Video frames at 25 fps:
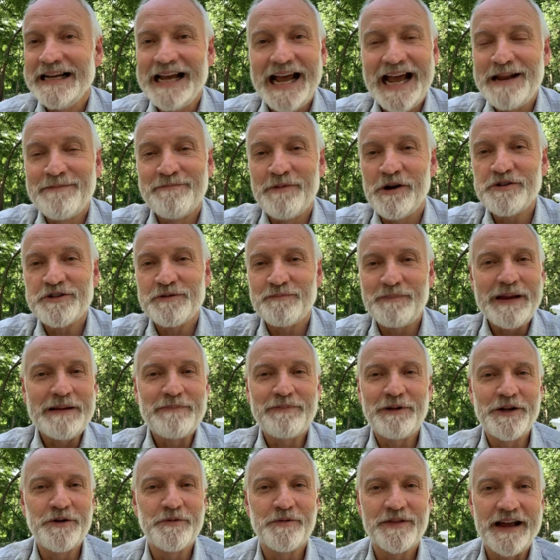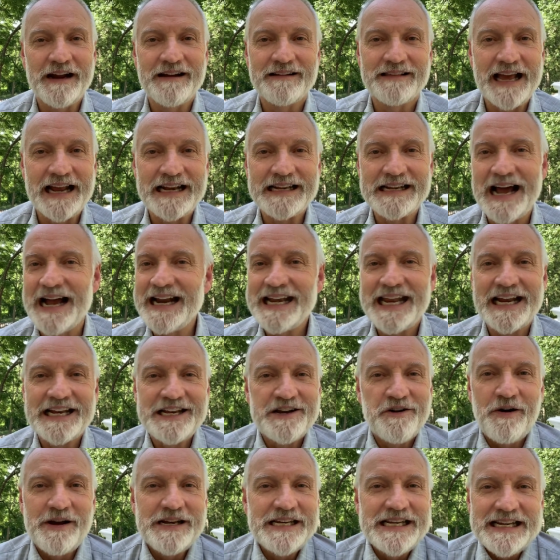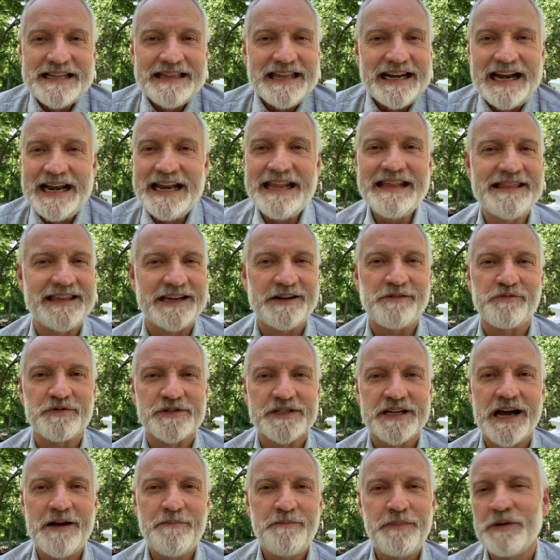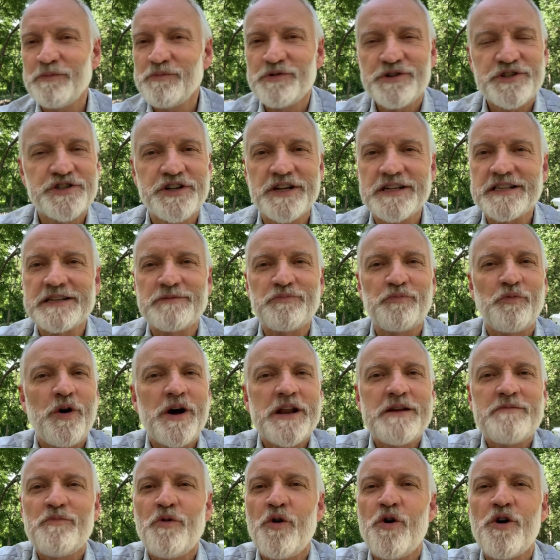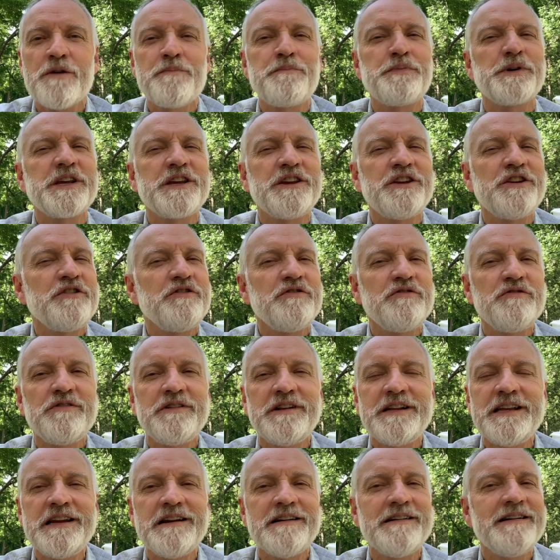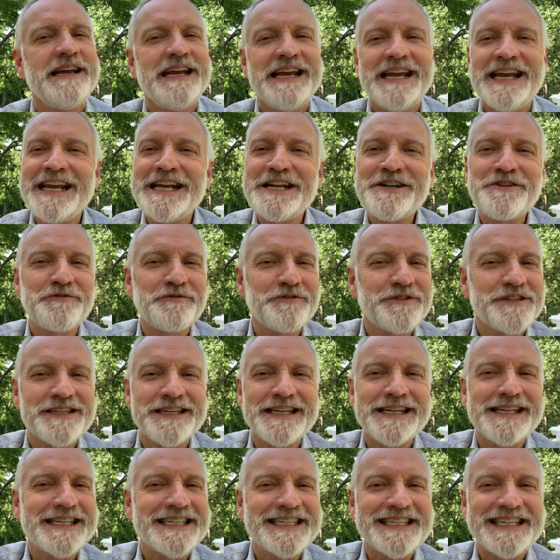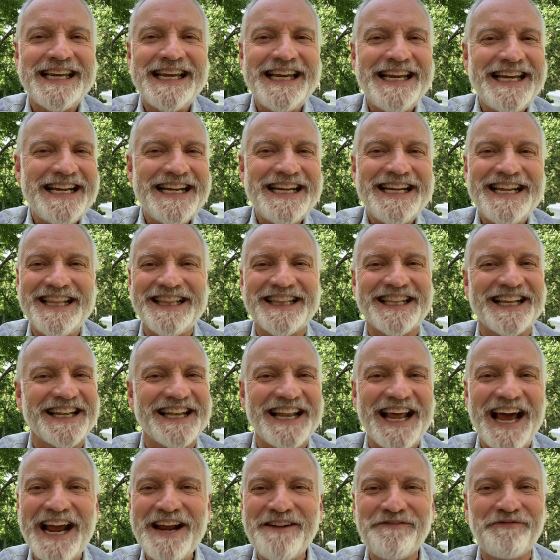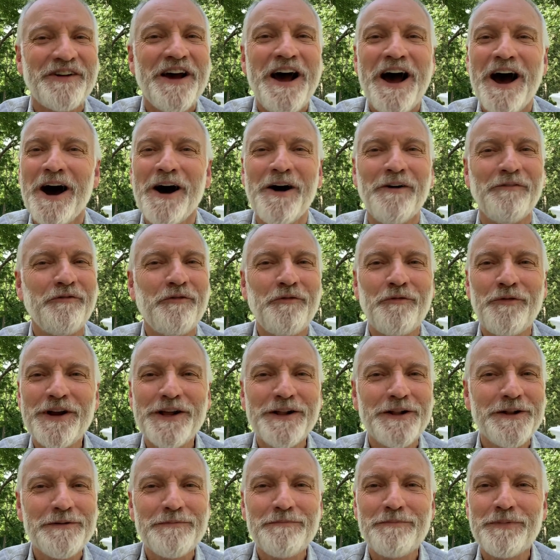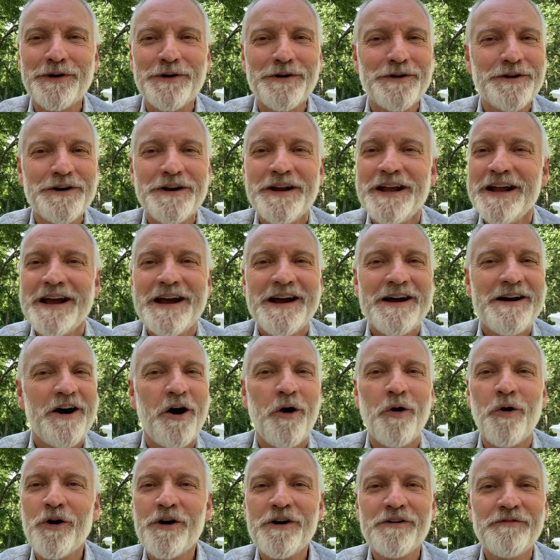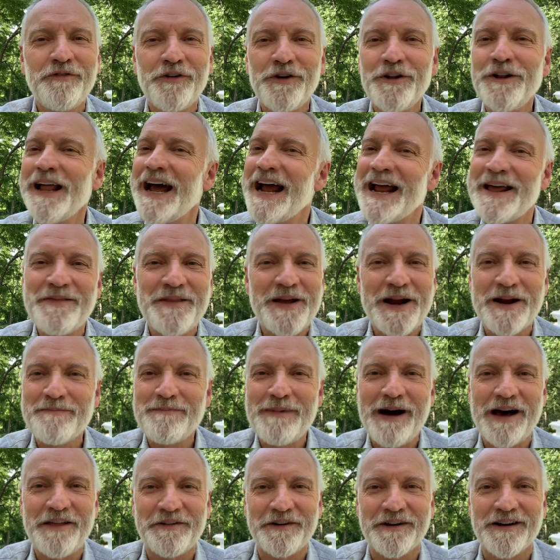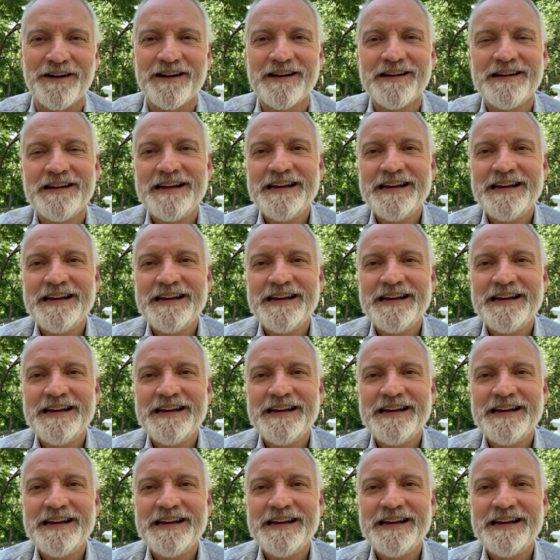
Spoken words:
And most people who were there that night had no idea that anything was up. It was just one more peculiar, interesting scene in the life of Wilbur, Orville, and their mother.